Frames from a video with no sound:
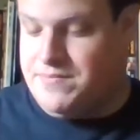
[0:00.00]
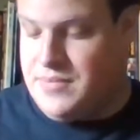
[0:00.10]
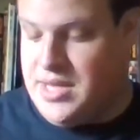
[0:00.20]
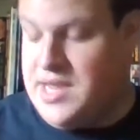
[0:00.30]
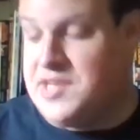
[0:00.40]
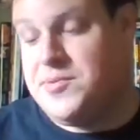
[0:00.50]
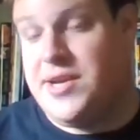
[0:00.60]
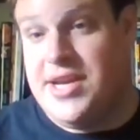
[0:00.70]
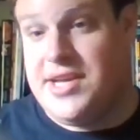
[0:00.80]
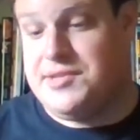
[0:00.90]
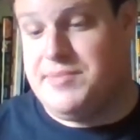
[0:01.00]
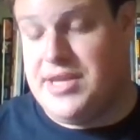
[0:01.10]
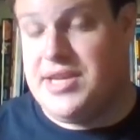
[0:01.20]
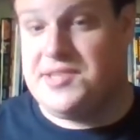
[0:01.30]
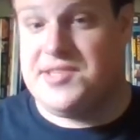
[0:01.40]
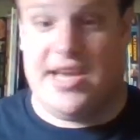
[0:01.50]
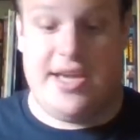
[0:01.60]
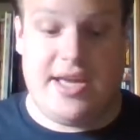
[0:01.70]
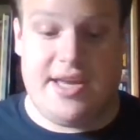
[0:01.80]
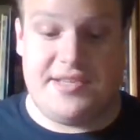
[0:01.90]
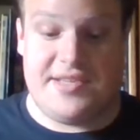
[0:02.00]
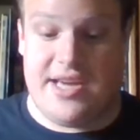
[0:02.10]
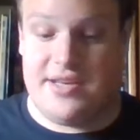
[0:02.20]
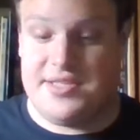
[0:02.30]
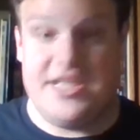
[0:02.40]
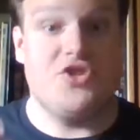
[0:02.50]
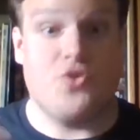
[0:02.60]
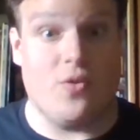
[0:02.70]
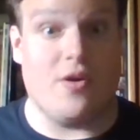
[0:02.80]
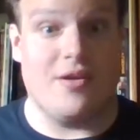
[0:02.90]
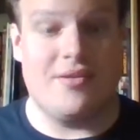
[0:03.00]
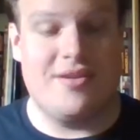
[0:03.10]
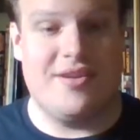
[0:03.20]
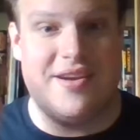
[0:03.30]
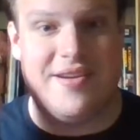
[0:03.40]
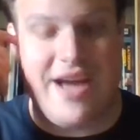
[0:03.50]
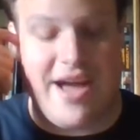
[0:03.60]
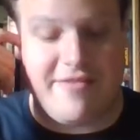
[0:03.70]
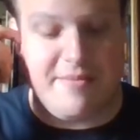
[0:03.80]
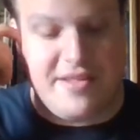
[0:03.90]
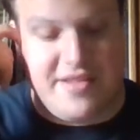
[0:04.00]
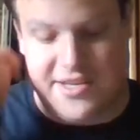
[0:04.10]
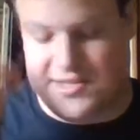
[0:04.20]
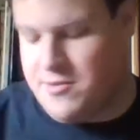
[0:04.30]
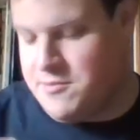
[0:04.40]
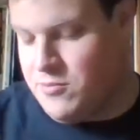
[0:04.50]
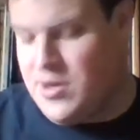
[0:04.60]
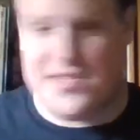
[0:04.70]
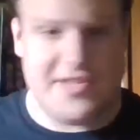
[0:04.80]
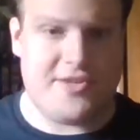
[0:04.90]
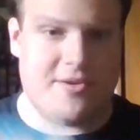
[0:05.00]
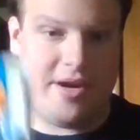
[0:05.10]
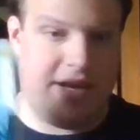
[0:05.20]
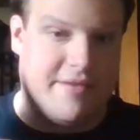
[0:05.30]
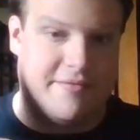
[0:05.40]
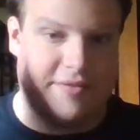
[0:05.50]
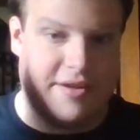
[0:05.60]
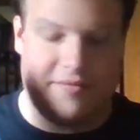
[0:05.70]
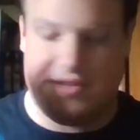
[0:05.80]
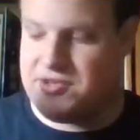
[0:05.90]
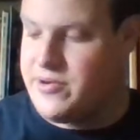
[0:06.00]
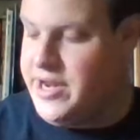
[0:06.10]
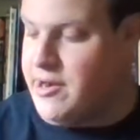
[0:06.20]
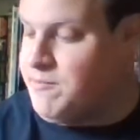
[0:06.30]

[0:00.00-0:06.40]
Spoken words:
it is what it is. I mean, it is a detour from the thing. So, what is the story of this story here?